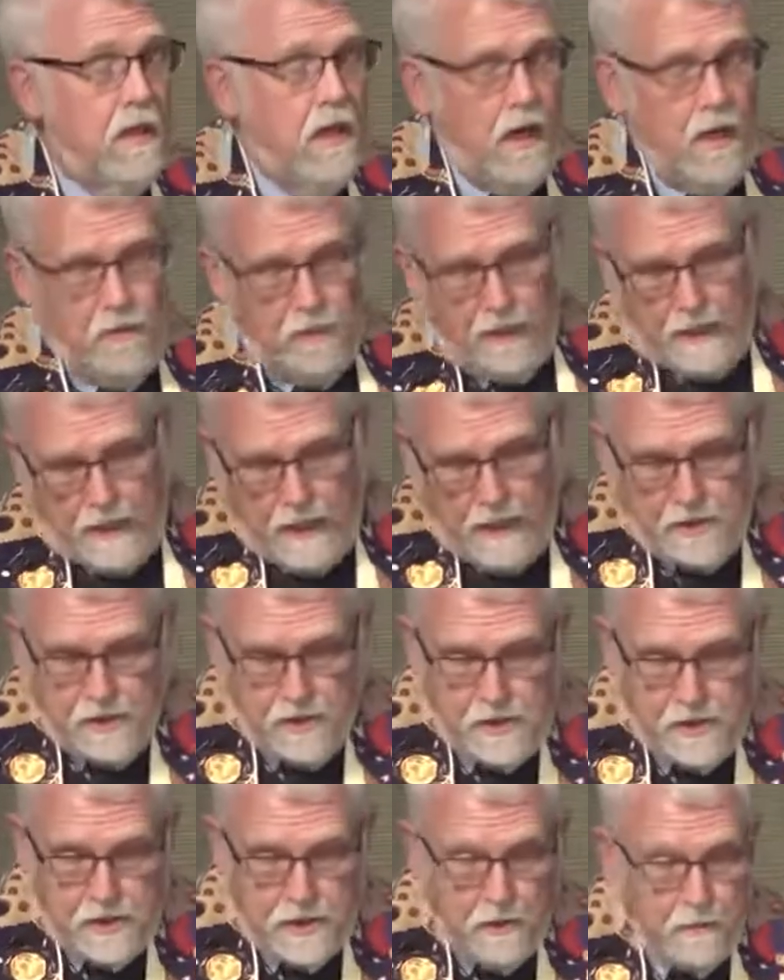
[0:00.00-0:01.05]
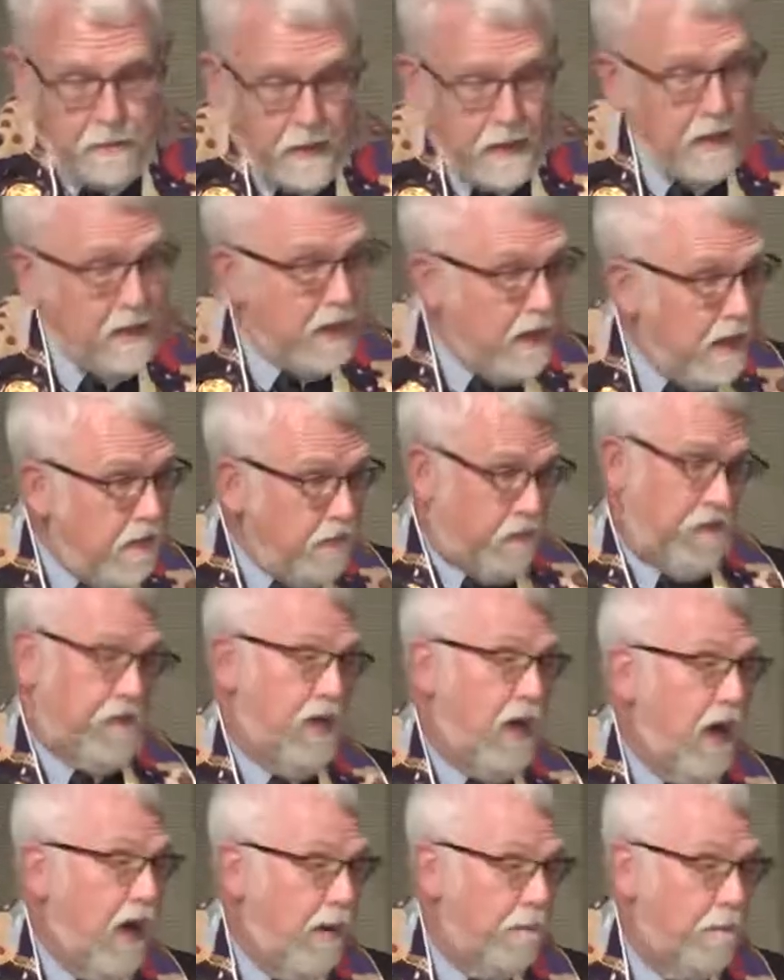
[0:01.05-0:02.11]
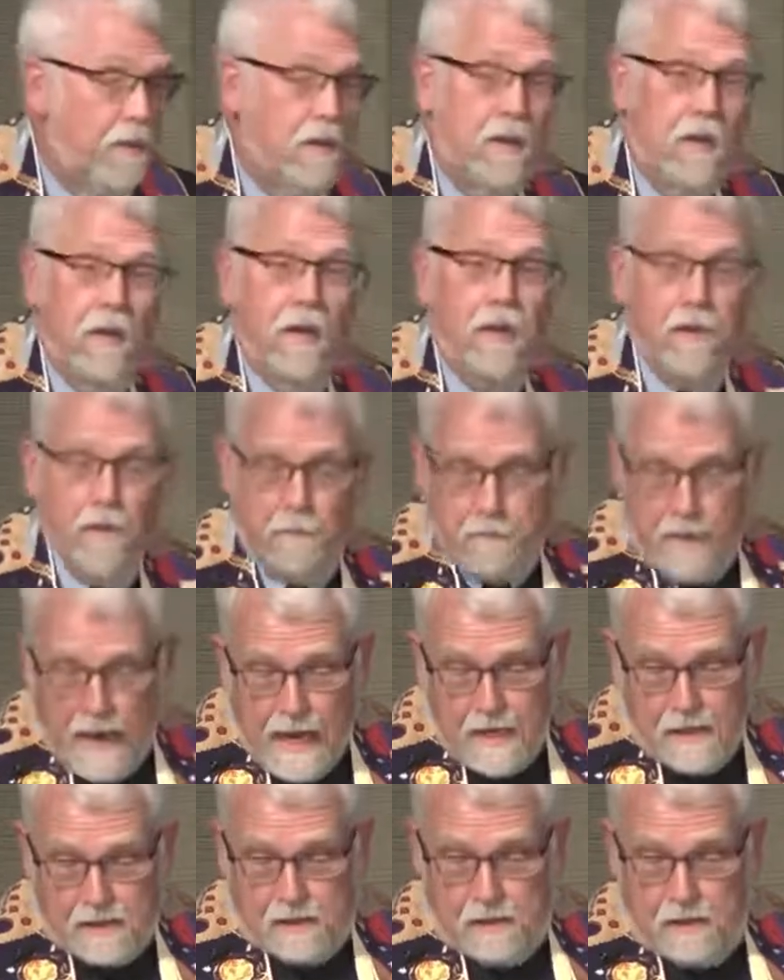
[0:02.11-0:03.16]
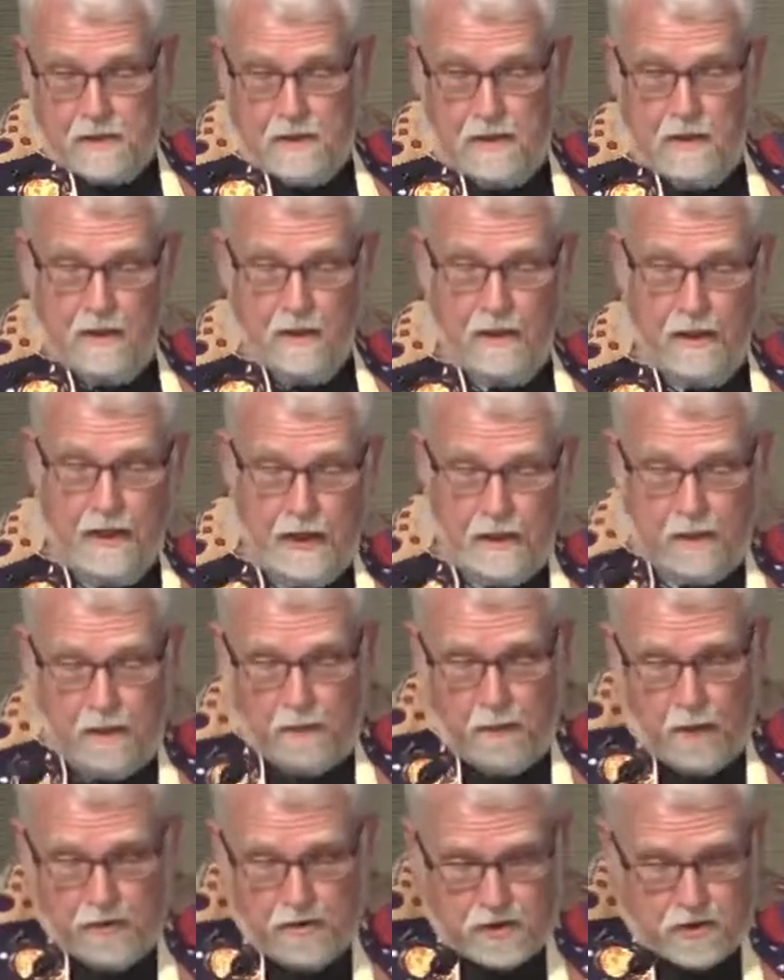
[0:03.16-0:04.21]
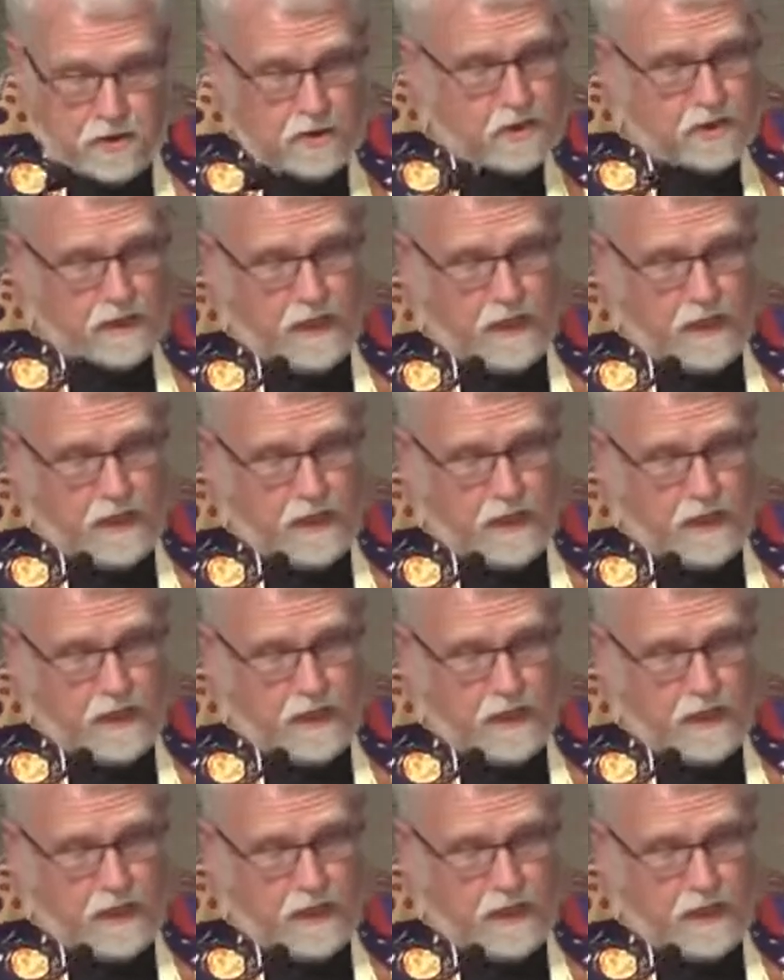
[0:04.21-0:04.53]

a relationship that lifts up the best and the most